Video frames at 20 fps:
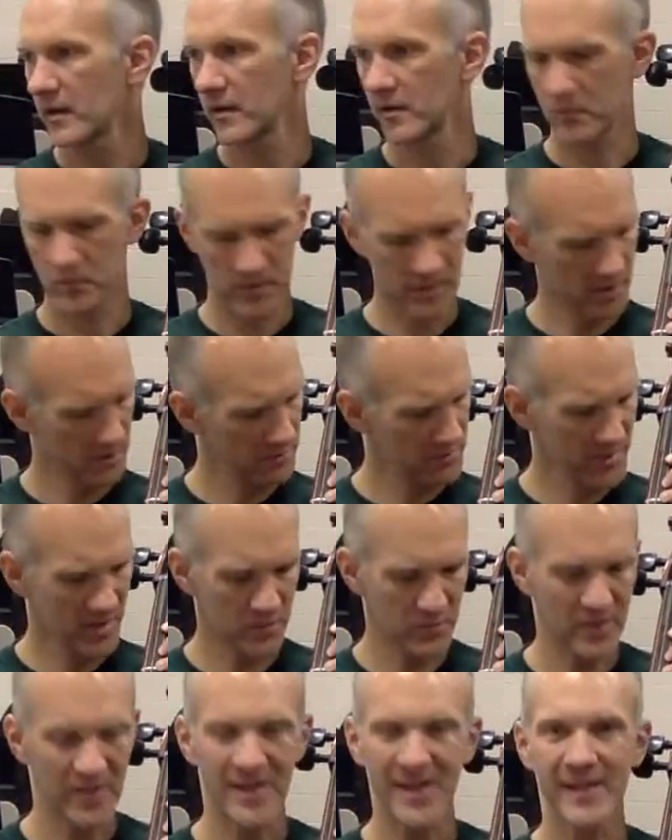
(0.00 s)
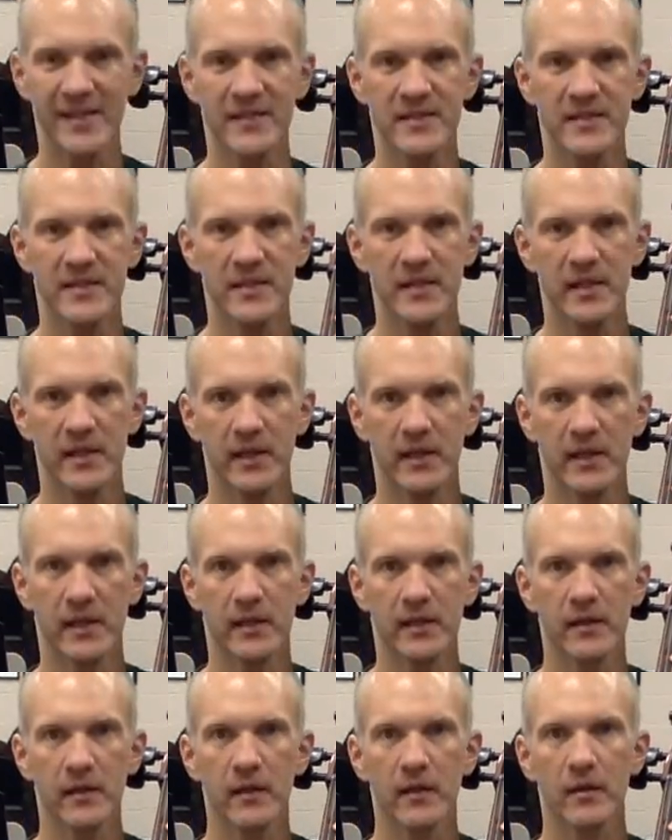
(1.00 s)
Here we go, number
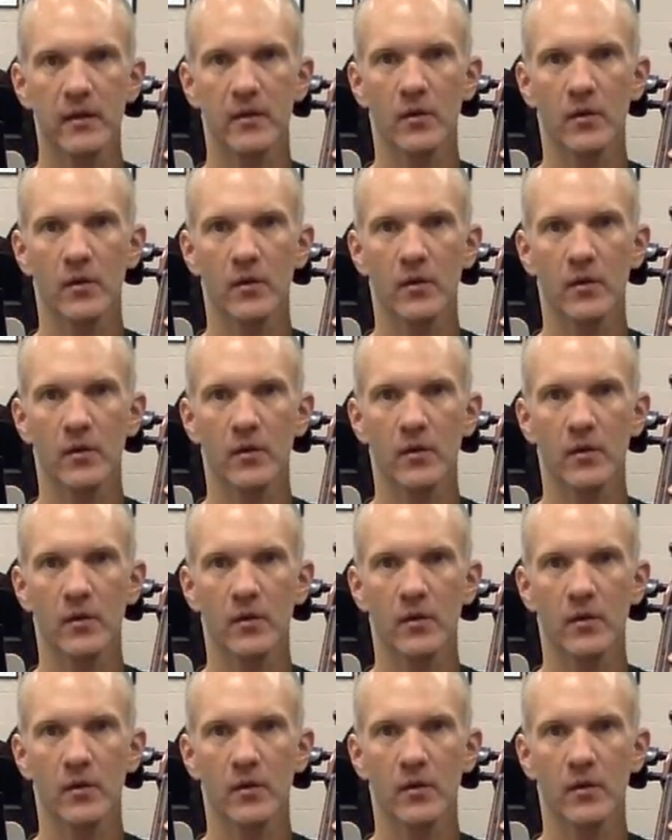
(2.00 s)
19.